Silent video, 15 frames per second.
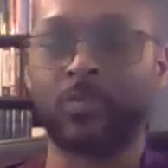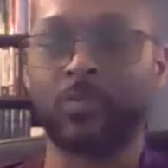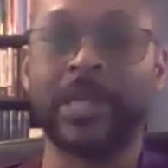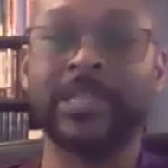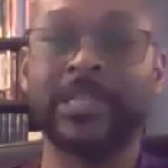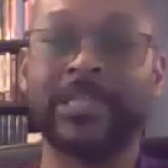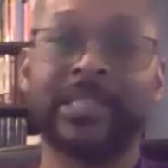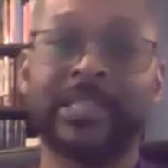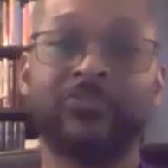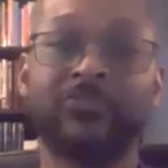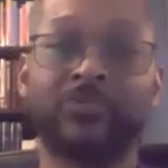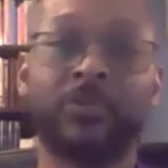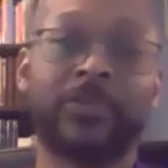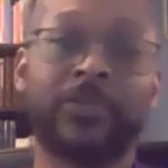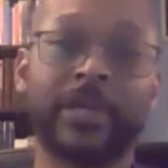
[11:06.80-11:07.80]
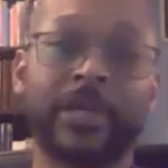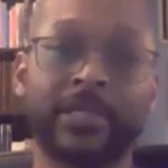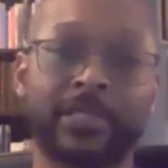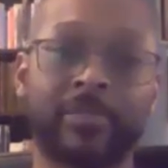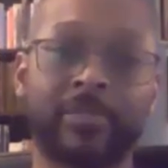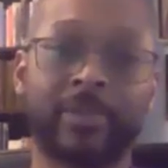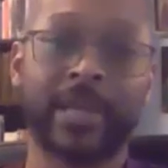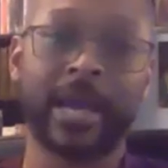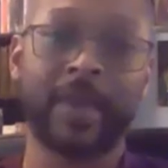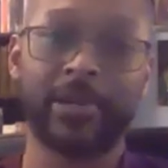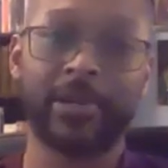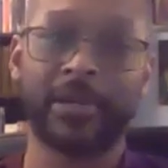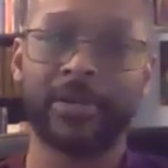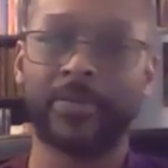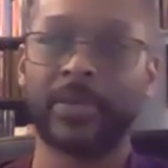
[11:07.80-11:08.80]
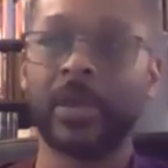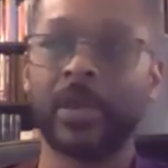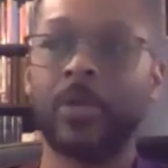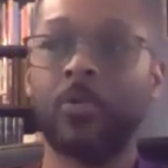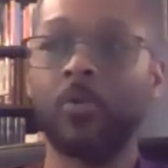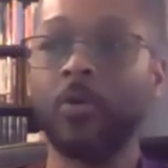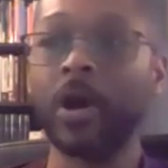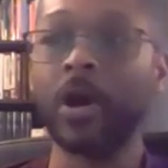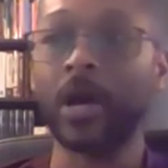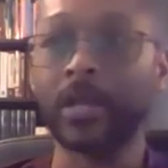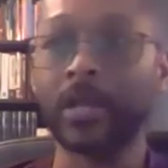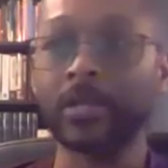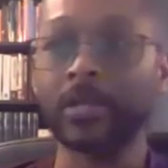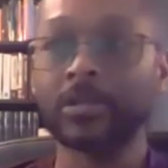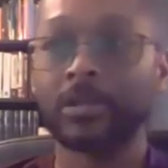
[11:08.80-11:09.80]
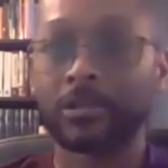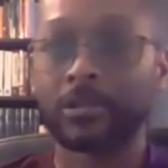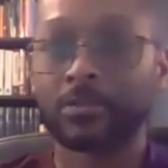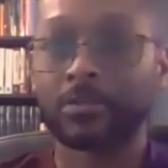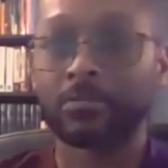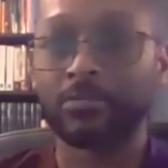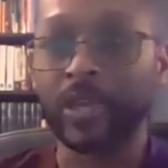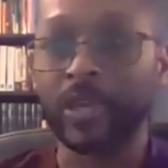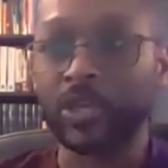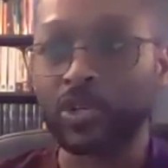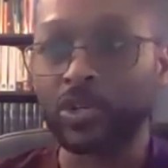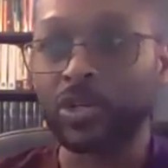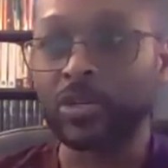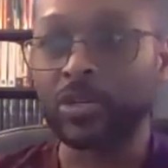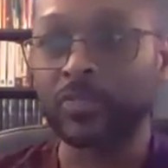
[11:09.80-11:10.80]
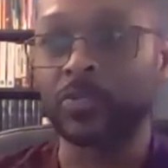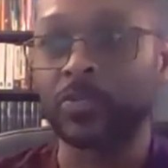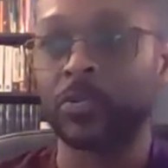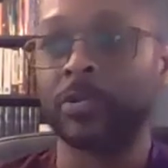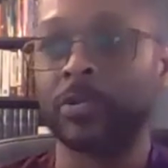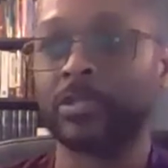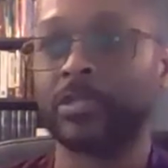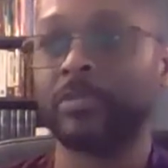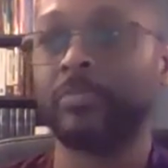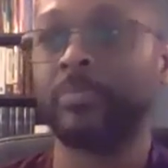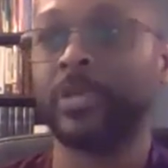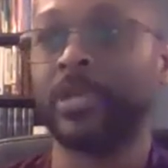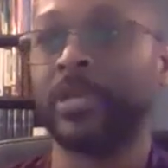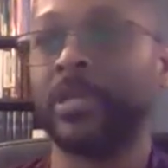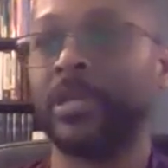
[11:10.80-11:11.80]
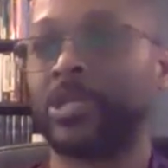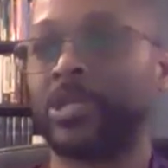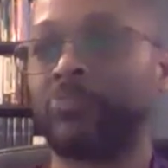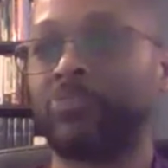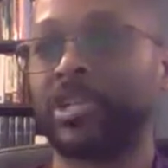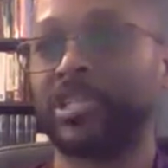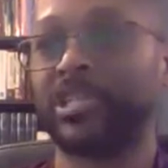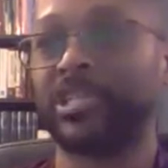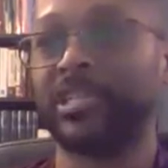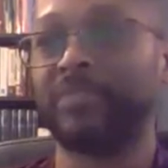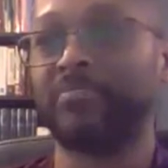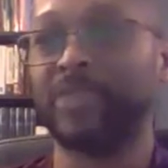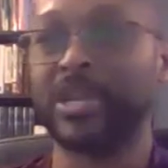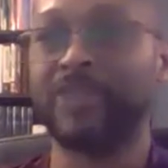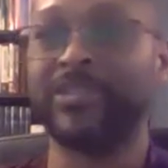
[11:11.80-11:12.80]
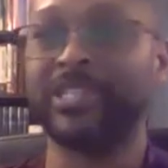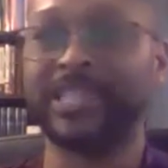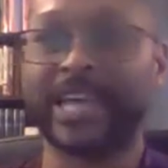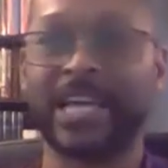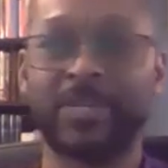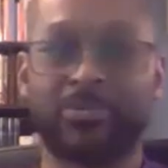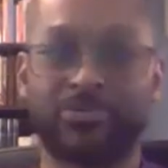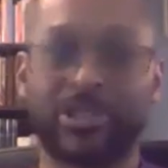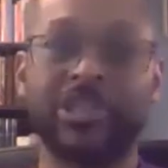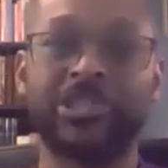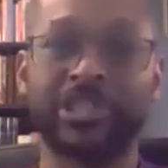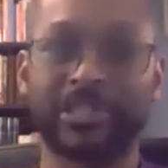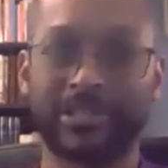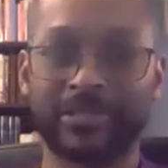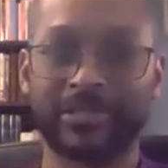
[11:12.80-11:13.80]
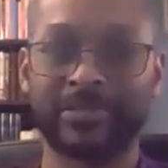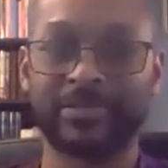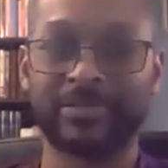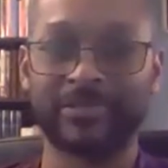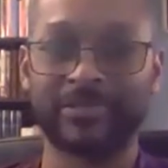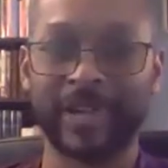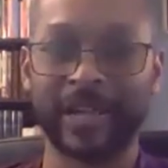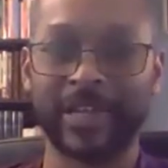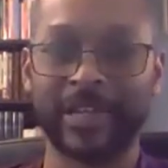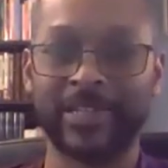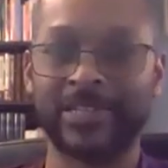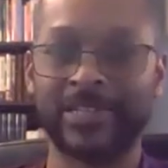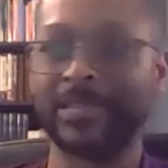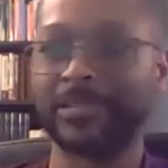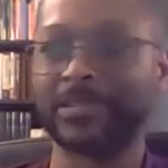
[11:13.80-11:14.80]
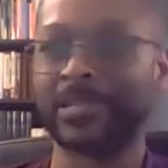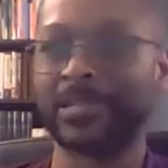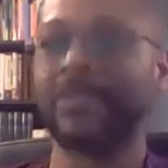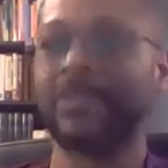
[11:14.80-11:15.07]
way, several things could be happening. One, they could, of course, be expressing mere exasperation, right? It's like they're saying,